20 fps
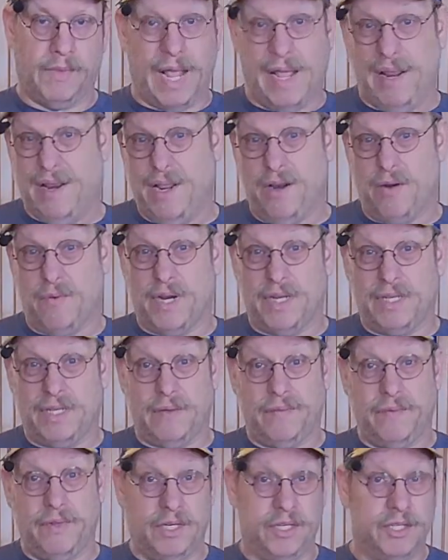And then the rest
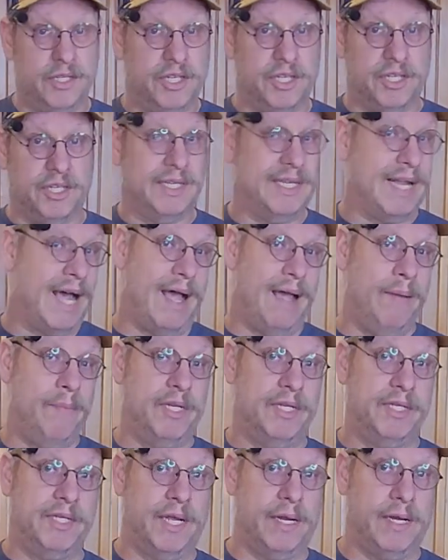of it is just time
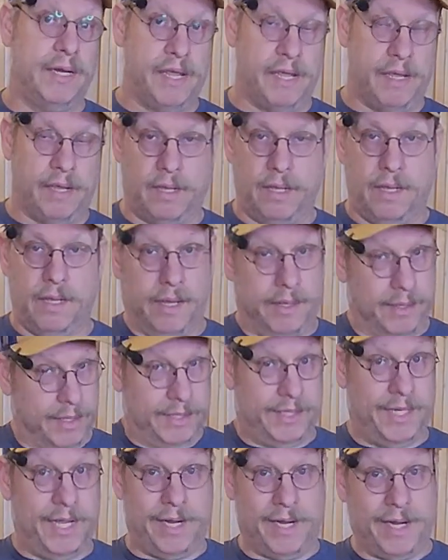and technique. And the
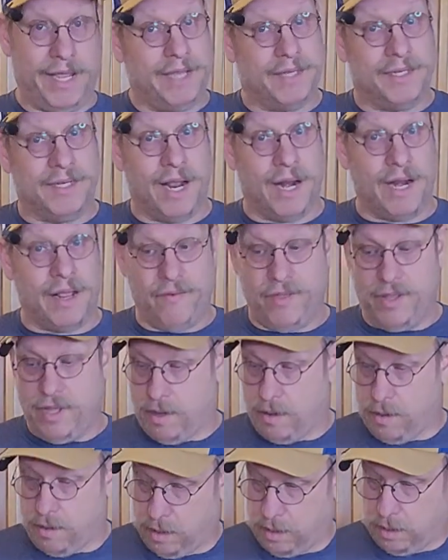technique's not even
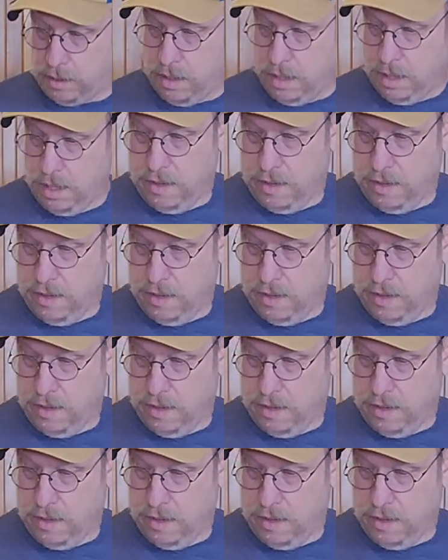that hard.